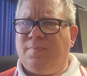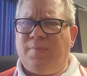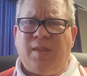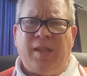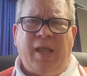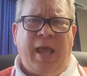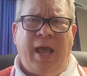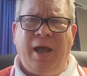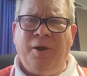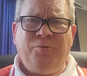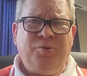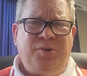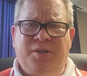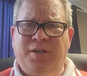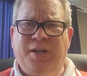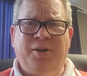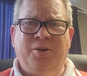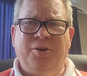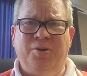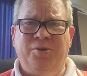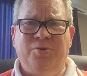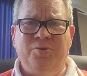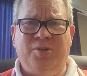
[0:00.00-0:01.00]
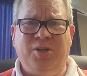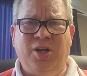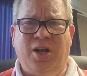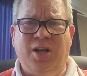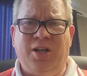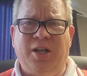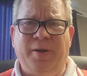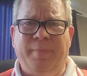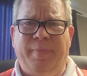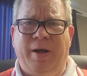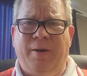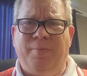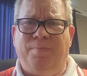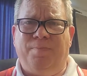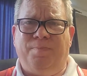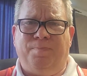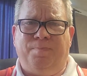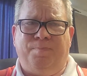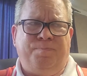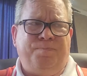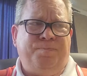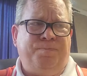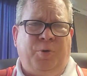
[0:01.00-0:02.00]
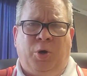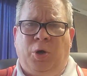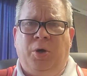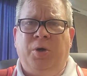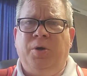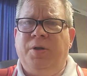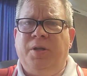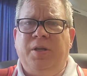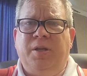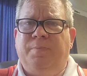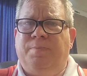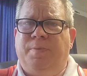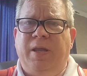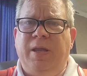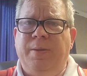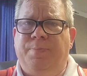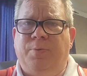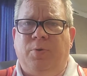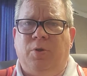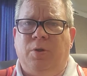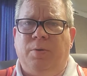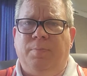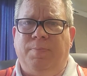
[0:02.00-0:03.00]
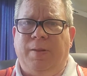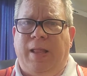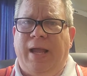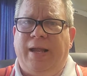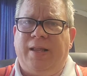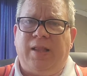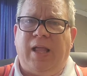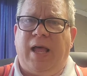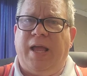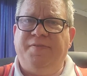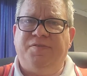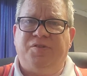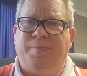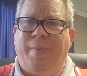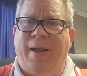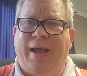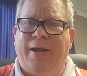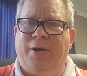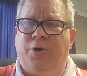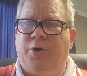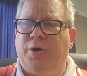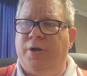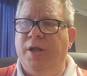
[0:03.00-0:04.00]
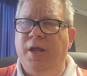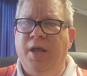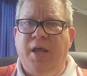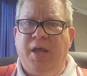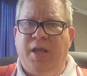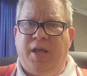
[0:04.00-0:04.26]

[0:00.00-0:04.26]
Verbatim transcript: How dare you talk about hurting people and Black Lives Matter and